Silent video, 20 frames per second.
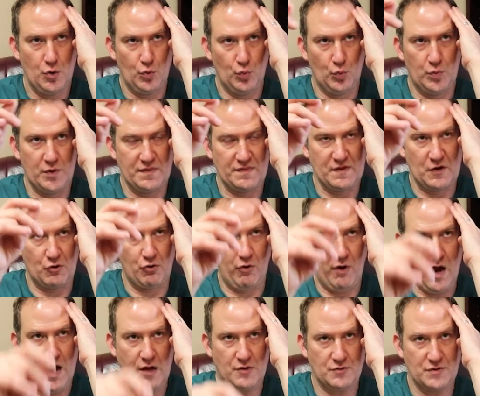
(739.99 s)
when the
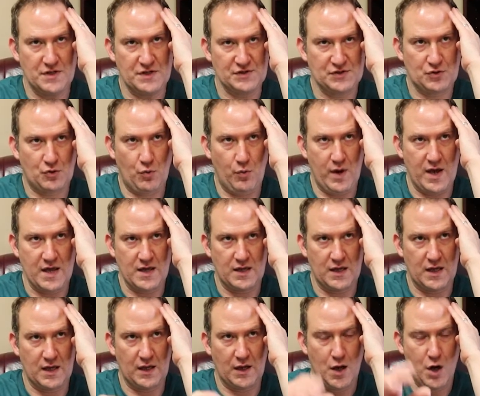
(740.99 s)
ground is
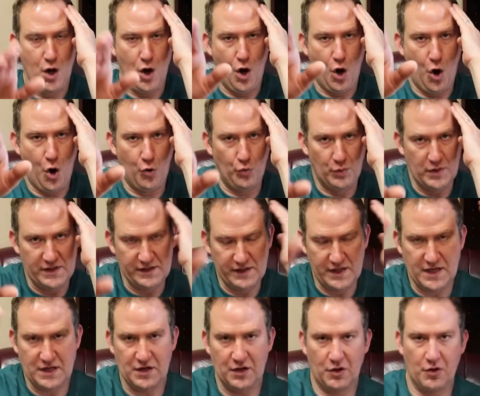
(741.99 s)
quaking, are we
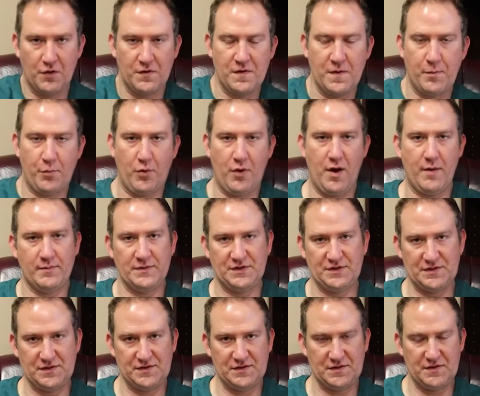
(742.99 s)
leaning on the
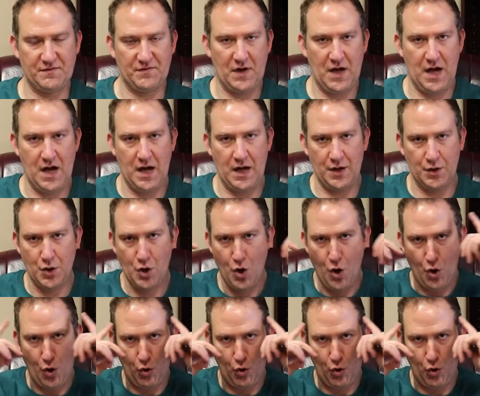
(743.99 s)
promises of God?